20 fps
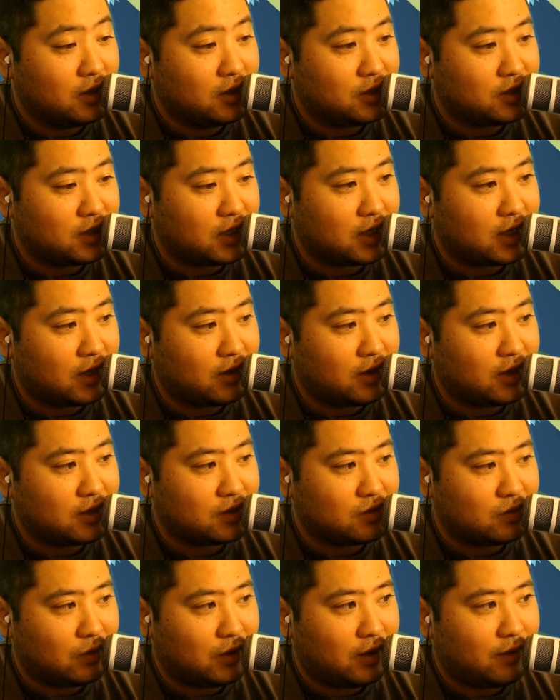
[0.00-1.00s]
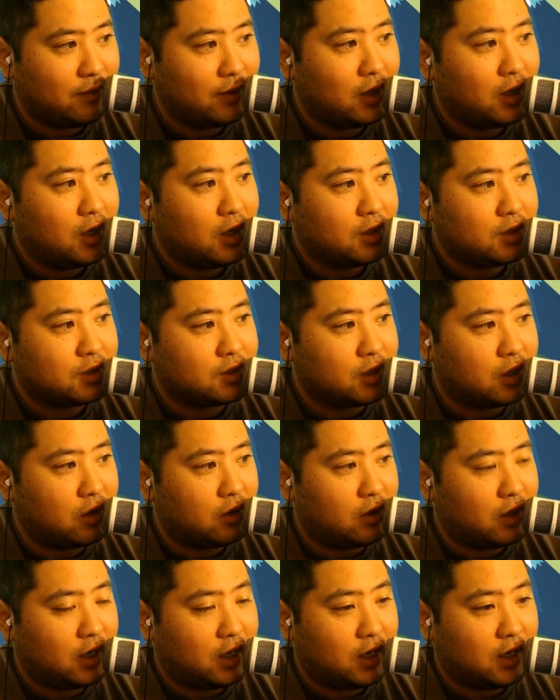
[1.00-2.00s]
check out as well.
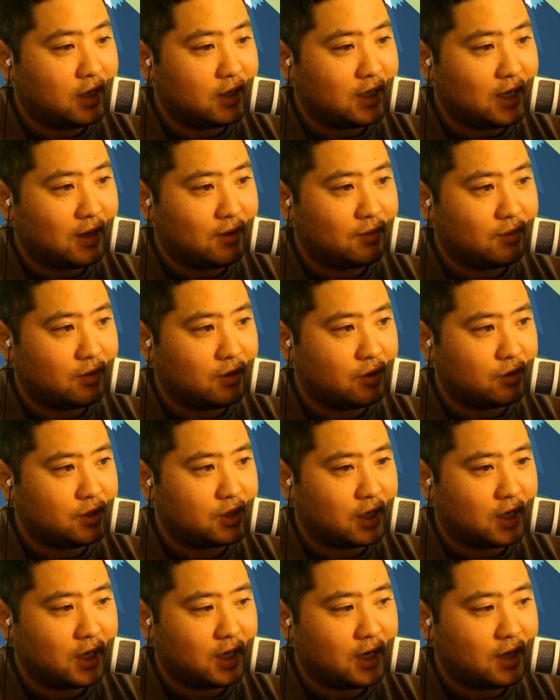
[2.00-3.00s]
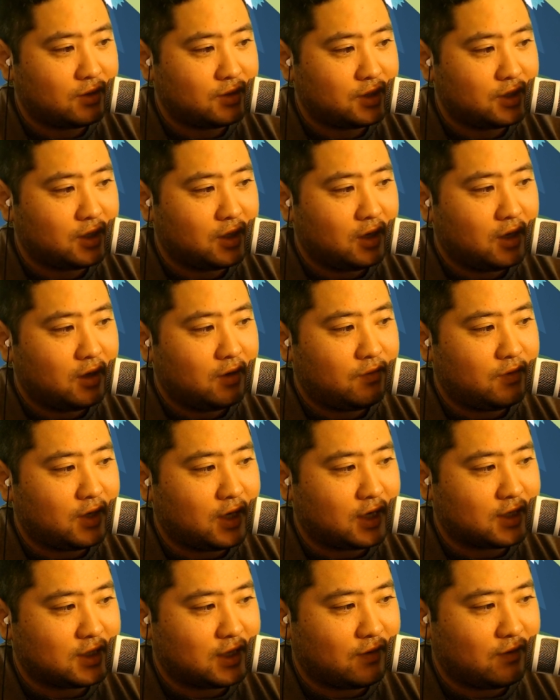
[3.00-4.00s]
So yeah, go check it out. If you
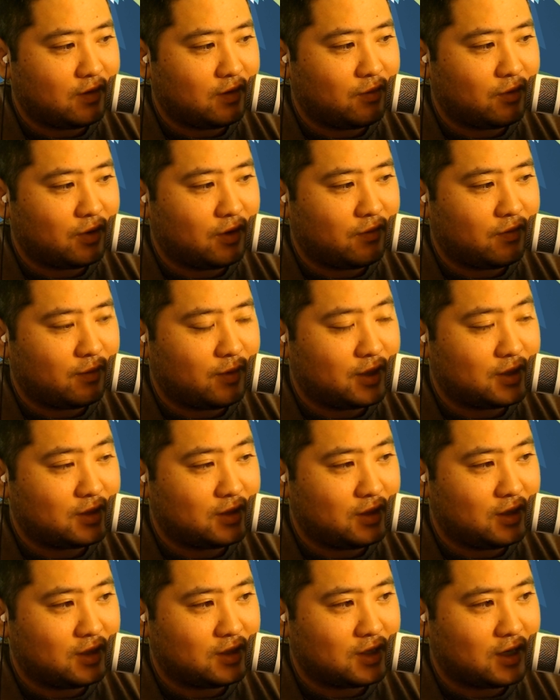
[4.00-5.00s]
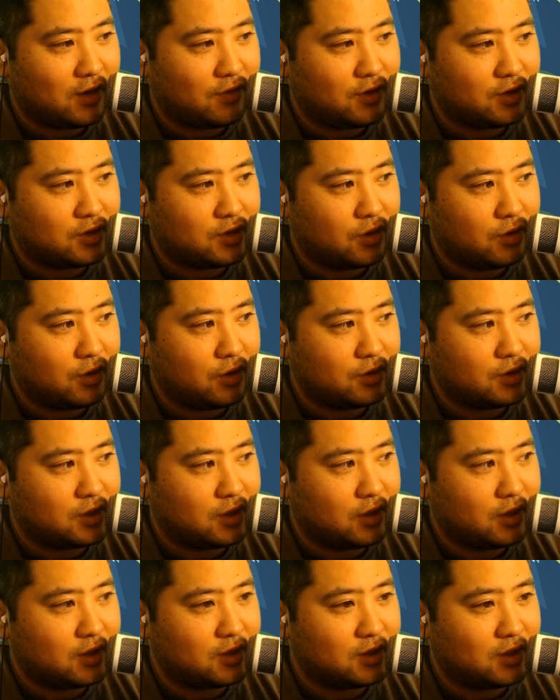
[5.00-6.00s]
guys have any more information, you can check out the show notes.
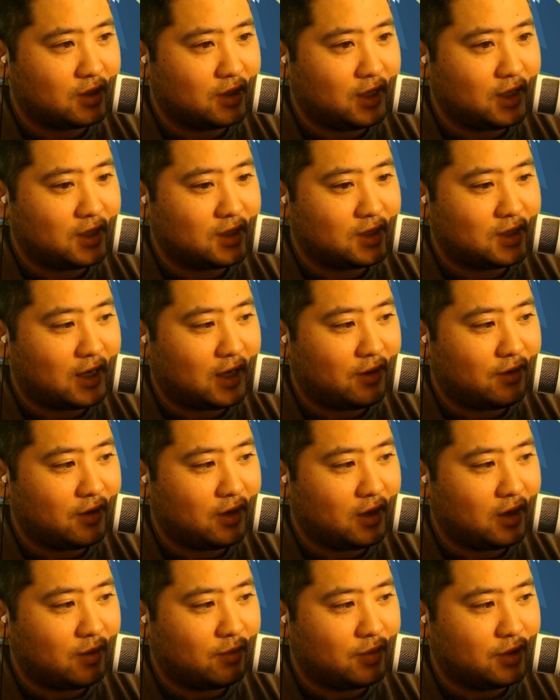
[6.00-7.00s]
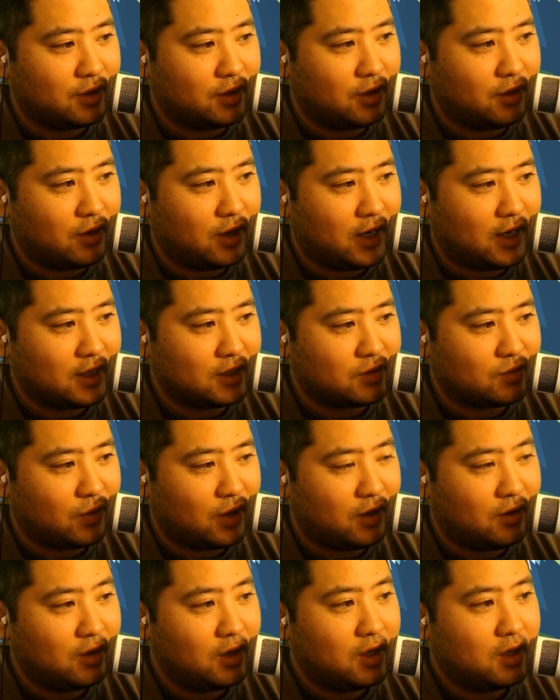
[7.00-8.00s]
There is links down there below as
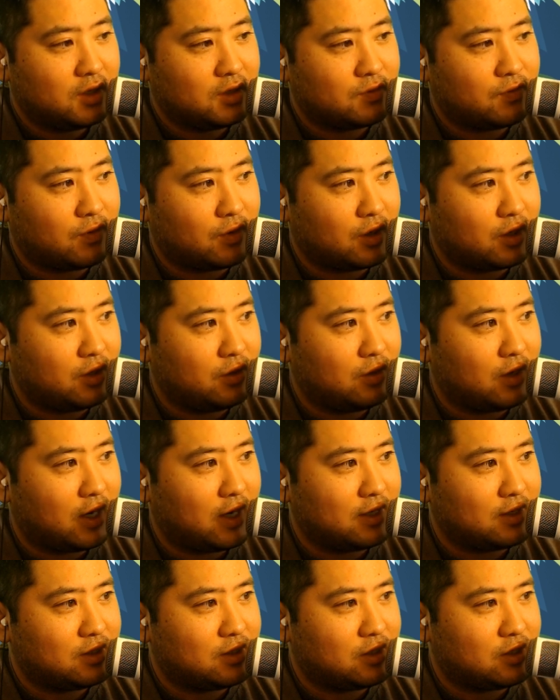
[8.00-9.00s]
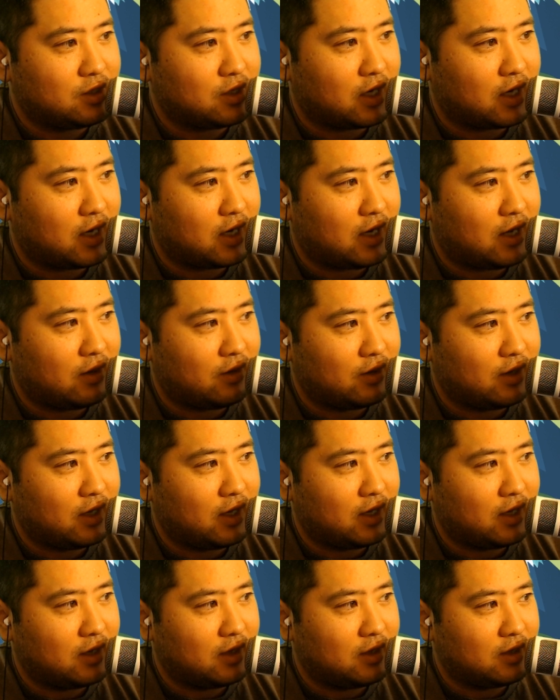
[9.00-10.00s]
well for you guys to check it out
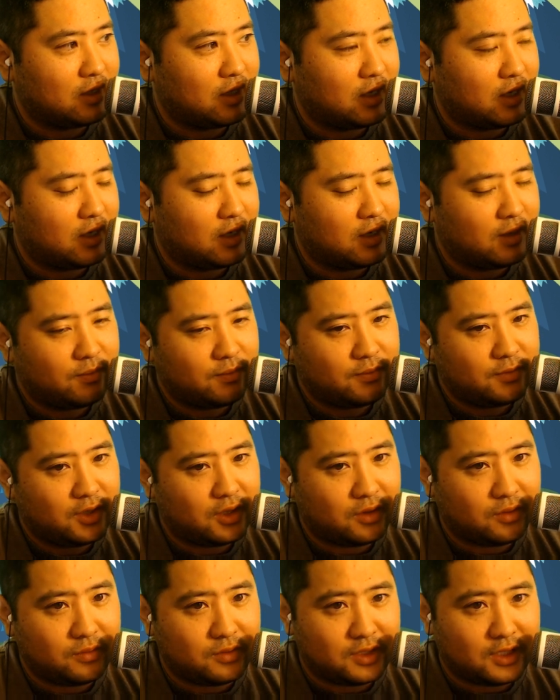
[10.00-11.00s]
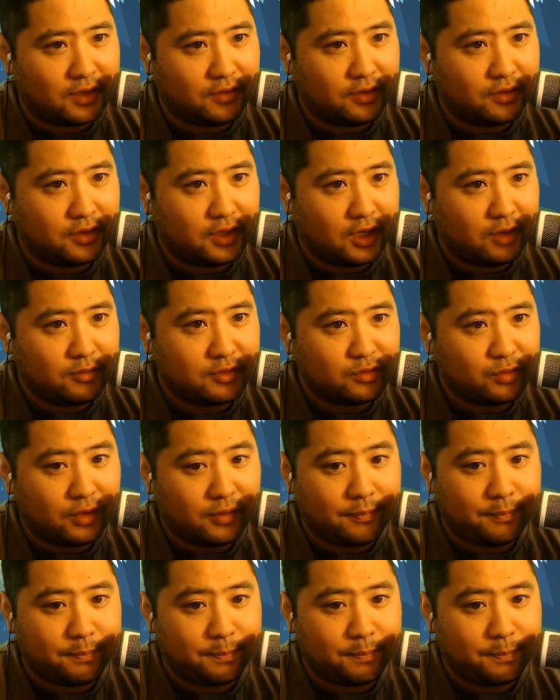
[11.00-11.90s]
and download the game as well.